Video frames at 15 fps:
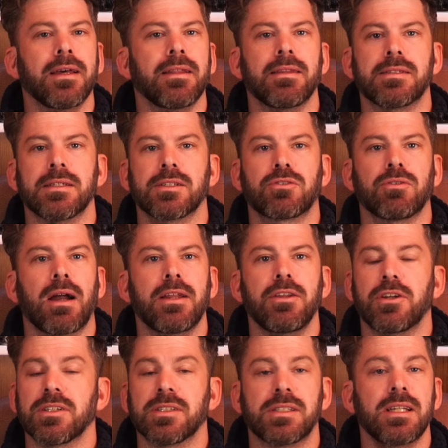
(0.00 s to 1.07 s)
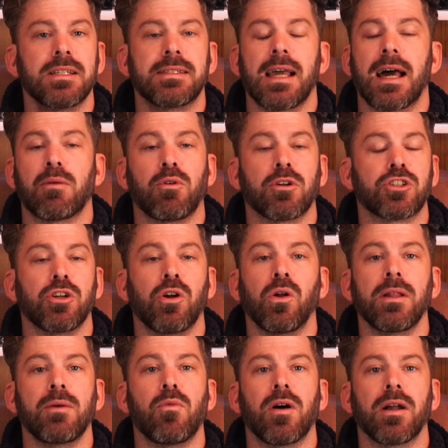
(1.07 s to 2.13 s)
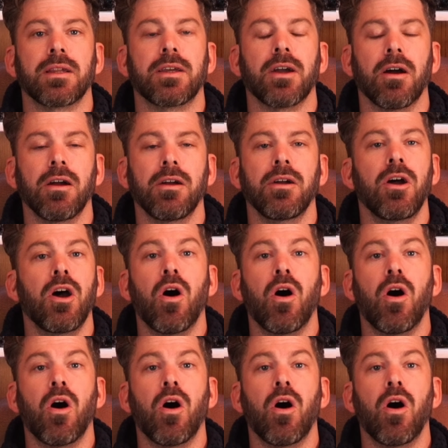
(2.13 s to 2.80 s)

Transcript: This is great. You can sit down, watch it all in one go,